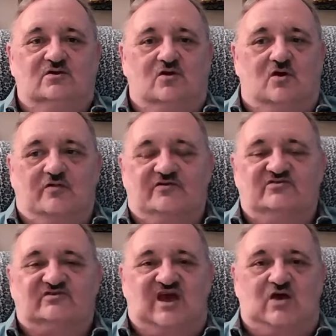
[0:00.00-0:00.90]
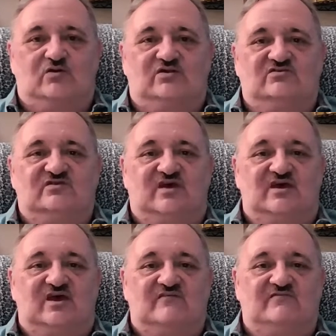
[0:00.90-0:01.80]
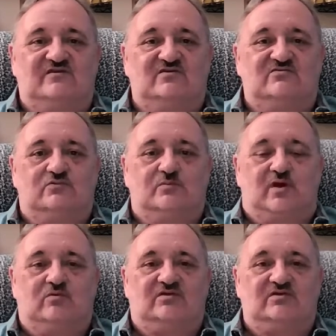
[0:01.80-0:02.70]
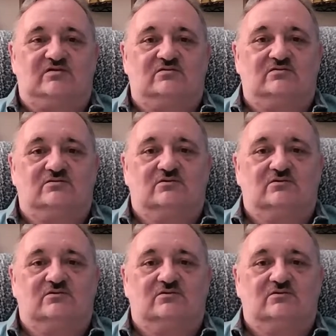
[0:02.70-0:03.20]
All these counties that have these Republican